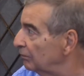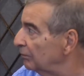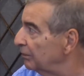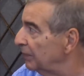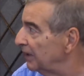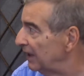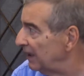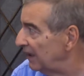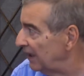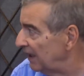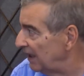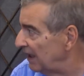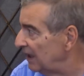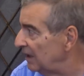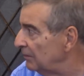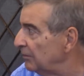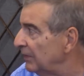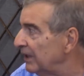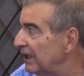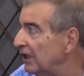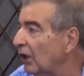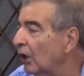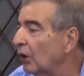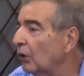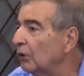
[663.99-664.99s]

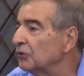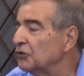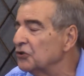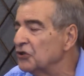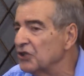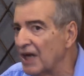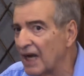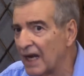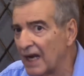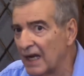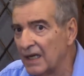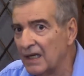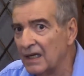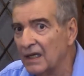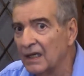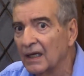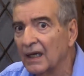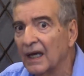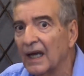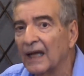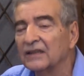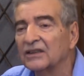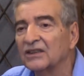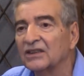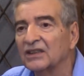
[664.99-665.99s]
BEBOJ
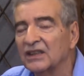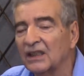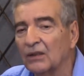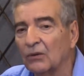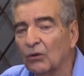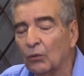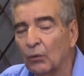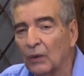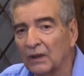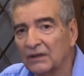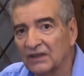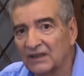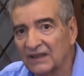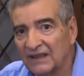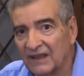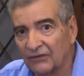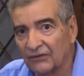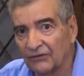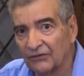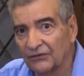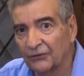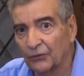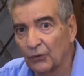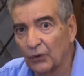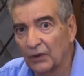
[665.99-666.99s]
at
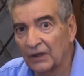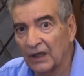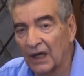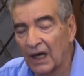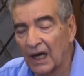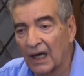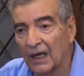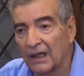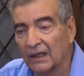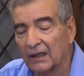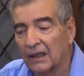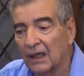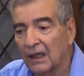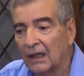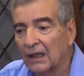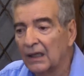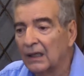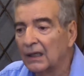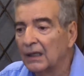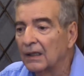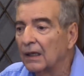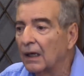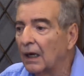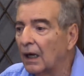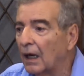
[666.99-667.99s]
01749
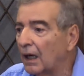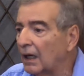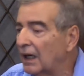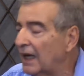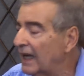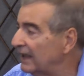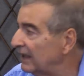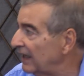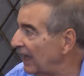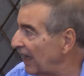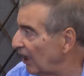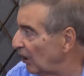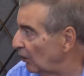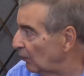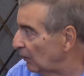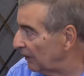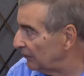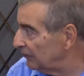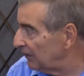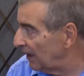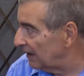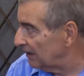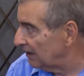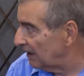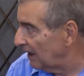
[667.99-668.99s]
at
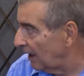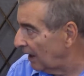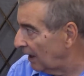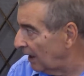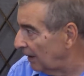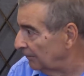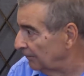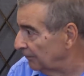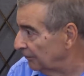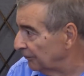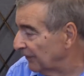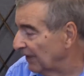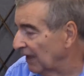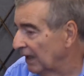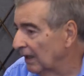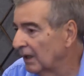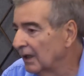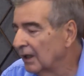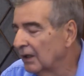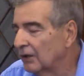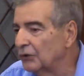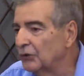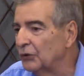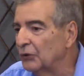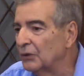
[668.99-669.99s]
AOL.com.
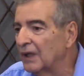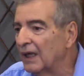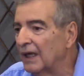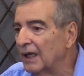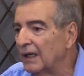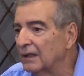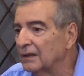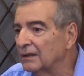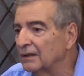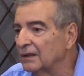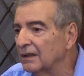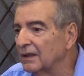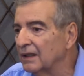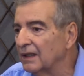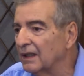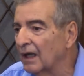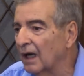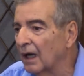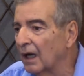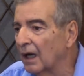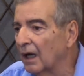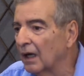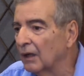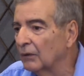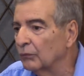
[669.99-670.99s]
You can
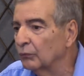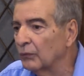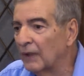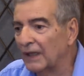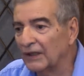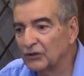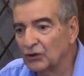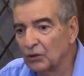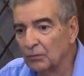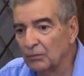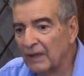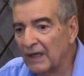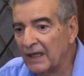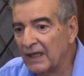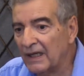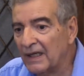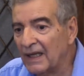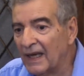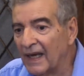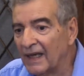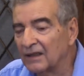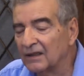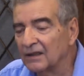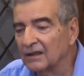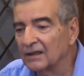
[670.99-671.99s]
write to me
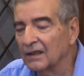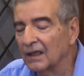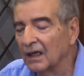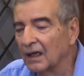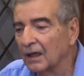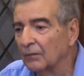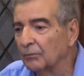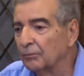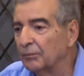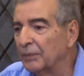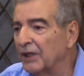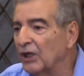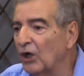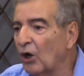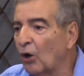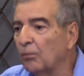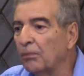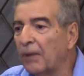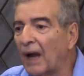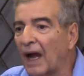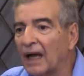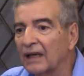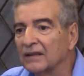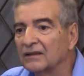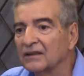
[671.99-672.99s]
at P.O.
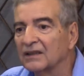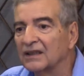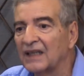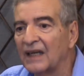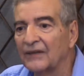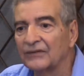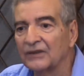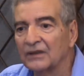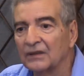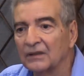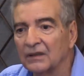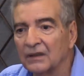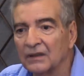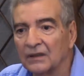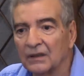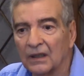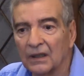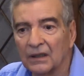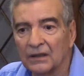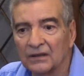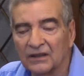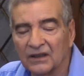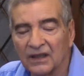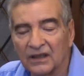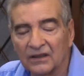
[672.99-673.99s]
Box
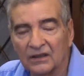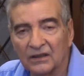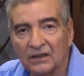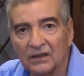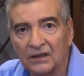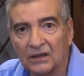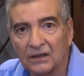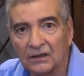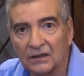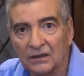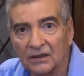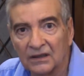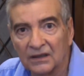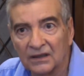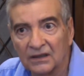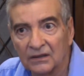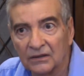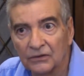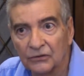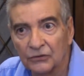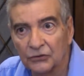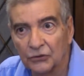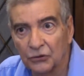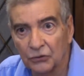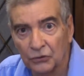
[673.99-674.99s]

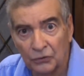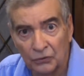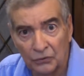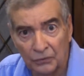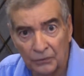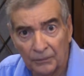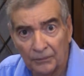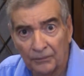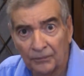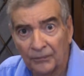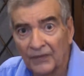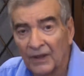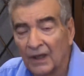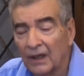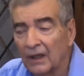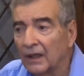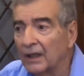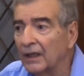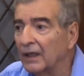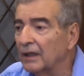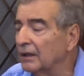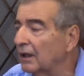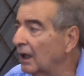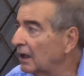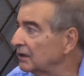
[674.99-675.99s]
762
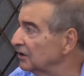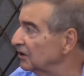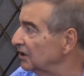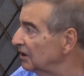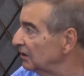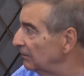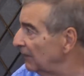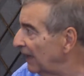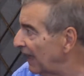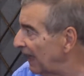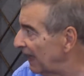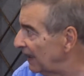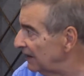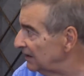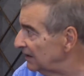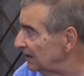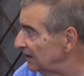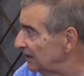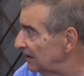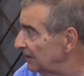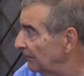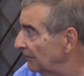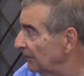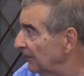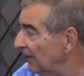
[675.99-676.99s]
in Hudson, Mass.